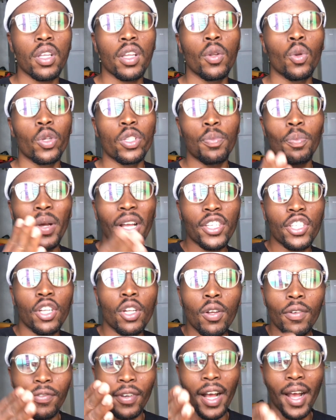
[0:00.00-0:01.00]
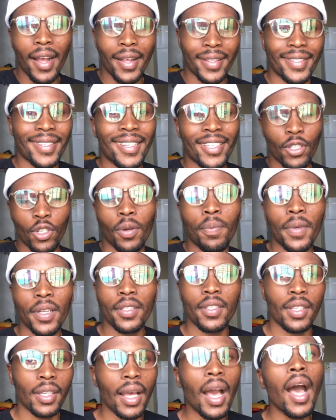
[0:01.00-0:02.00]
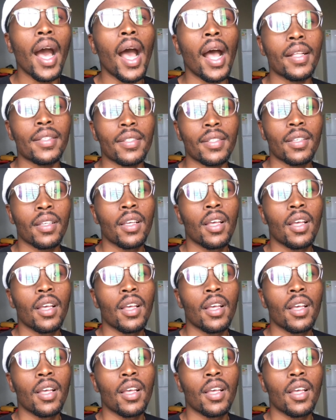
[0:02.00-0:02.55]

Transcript: It was Bachelor of Arts in Dramatic Art.